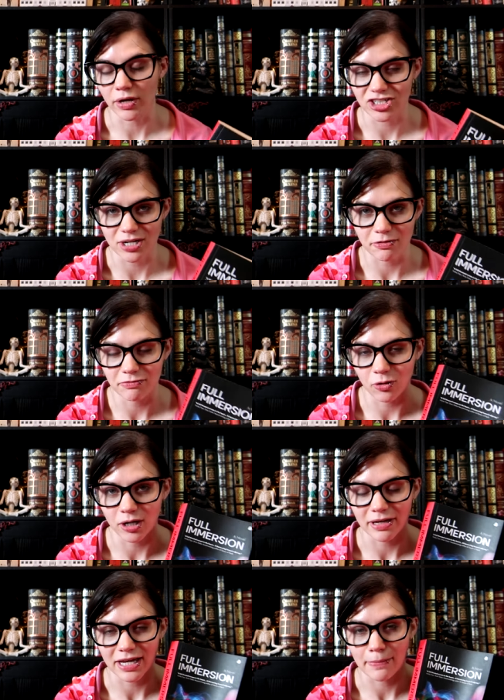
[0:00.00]
way, shape, and
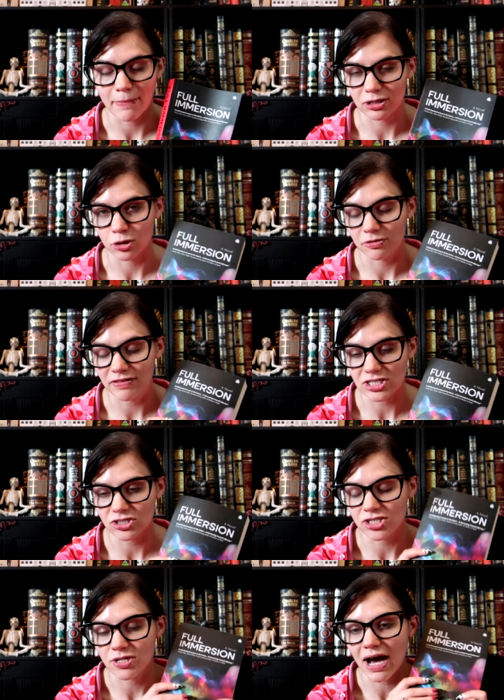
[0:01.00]
form a medical
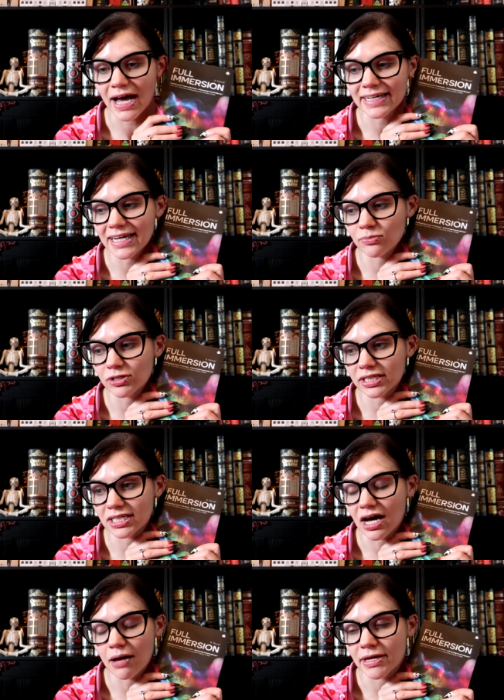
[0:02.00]
professional, so I can't really
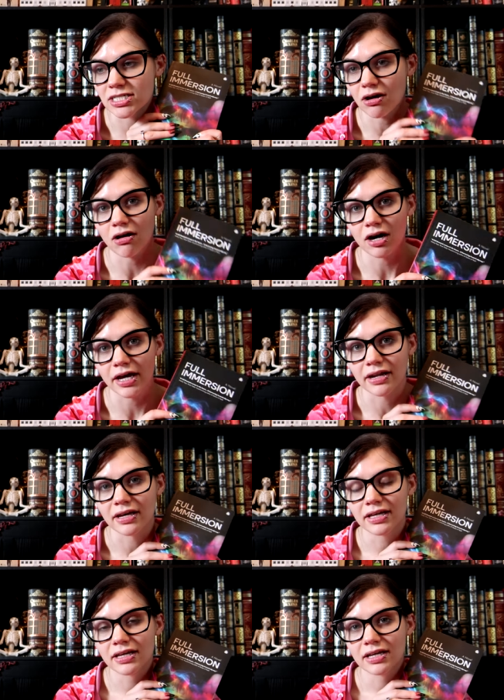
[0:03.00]
comment on
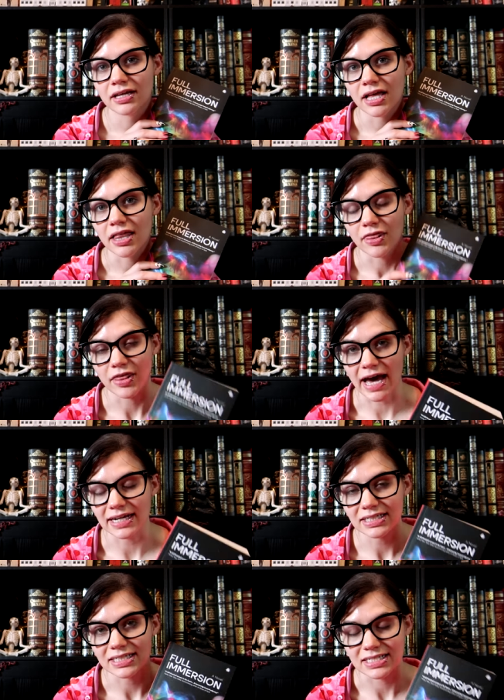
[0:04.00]

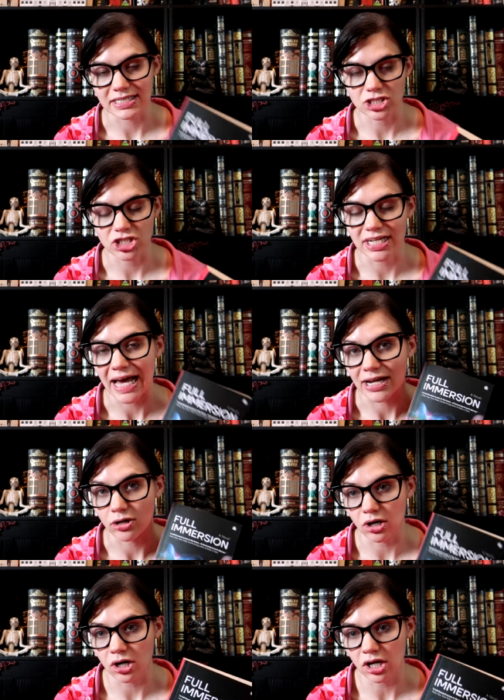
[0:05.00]
that condition at
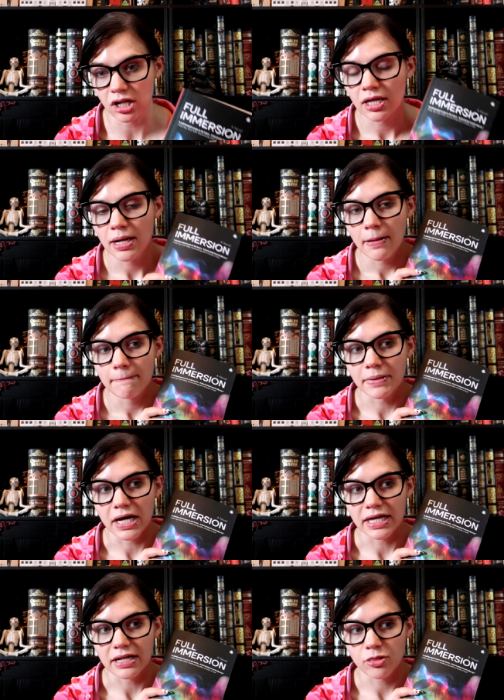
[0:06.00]
all.
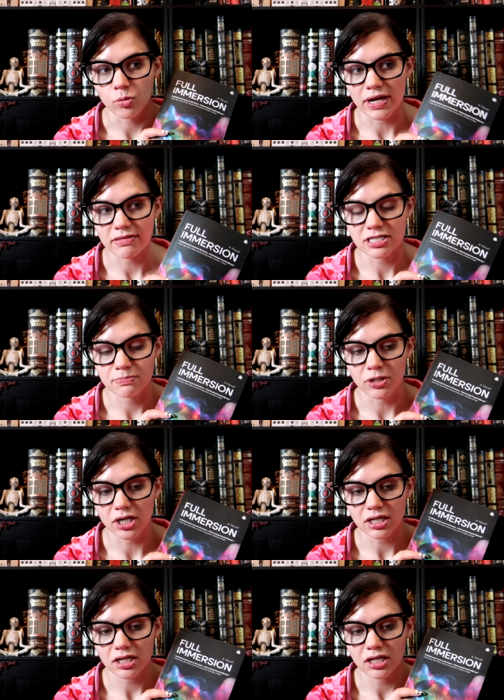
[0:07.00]
But the way this
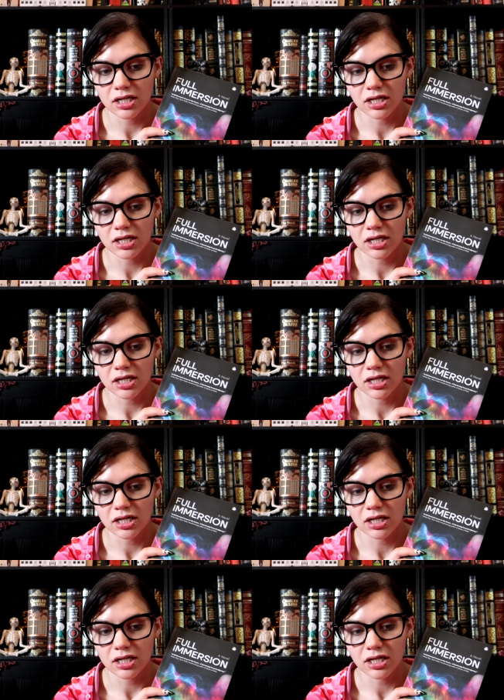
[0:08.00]
book